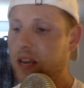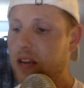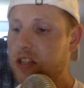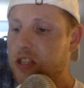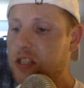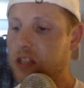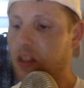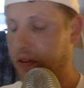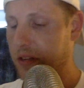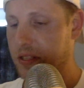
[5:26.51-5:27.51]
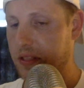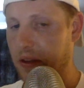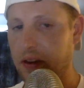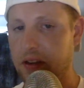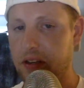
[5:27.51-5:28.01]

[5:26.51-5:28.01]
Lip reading: it's just hilarious that